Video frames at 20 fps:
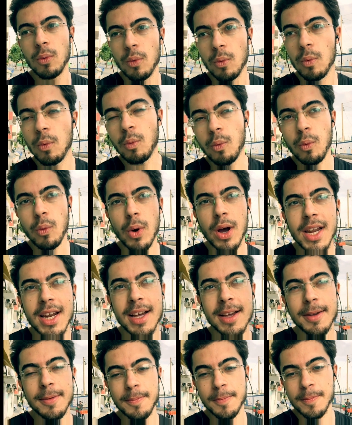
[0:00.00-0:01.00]
when
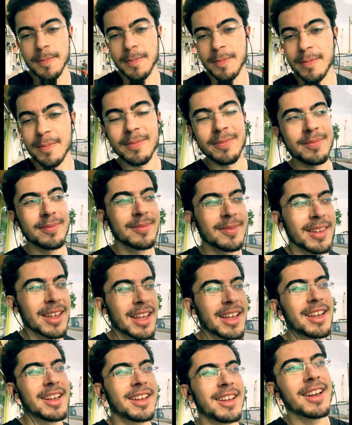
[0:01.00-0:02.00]
I'm
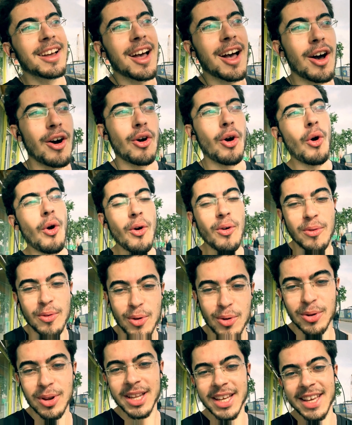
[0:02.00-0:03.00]

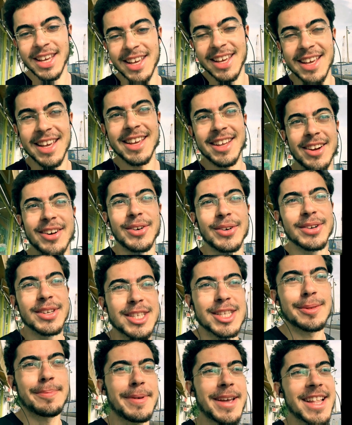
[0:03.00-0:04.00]
overly, you know,
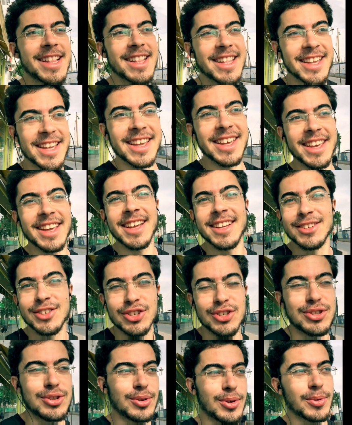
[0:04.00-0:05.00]
spending and
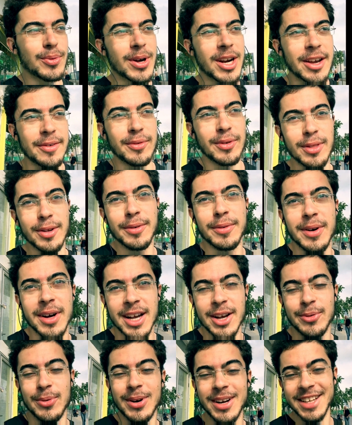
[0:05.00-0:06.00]
just doing whatever the fuck
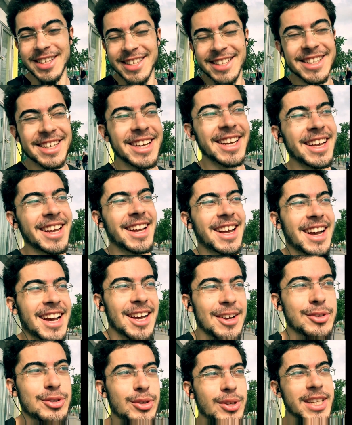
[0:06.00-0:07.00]
I want,
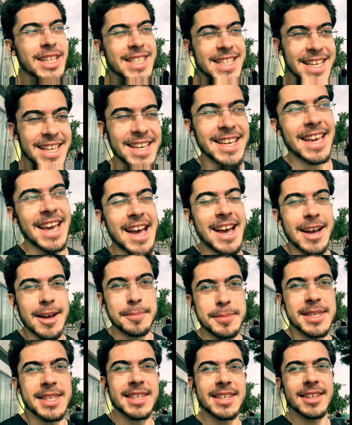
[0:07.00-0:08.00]
I usually take
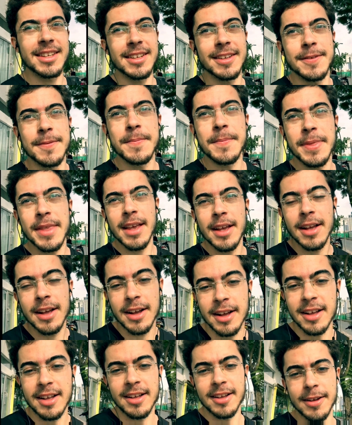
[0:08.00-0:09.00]
cabs.
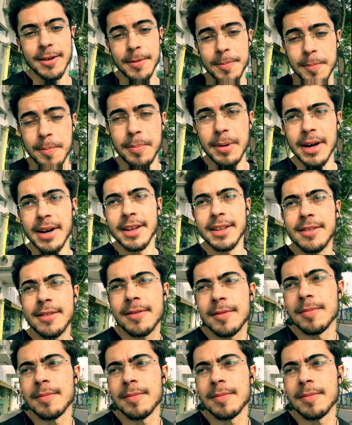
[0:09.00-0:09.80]
Um, but